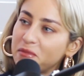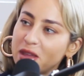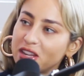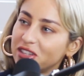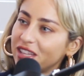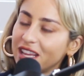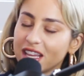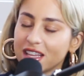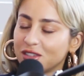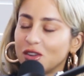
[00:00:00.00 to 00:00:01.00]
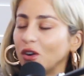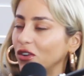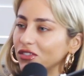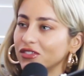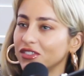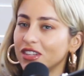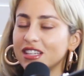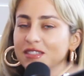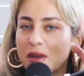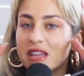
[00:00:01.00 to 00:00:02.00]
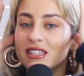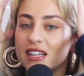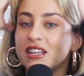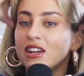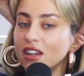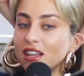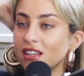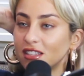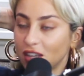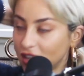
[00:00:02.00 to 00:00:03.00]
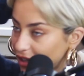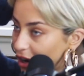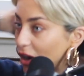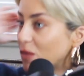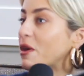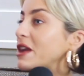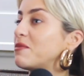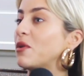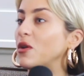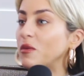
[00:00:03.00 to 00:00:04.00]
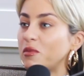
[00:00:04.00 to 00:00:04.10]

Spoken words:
bitch thing. It's not. It's basically, it's a heartbreak bop,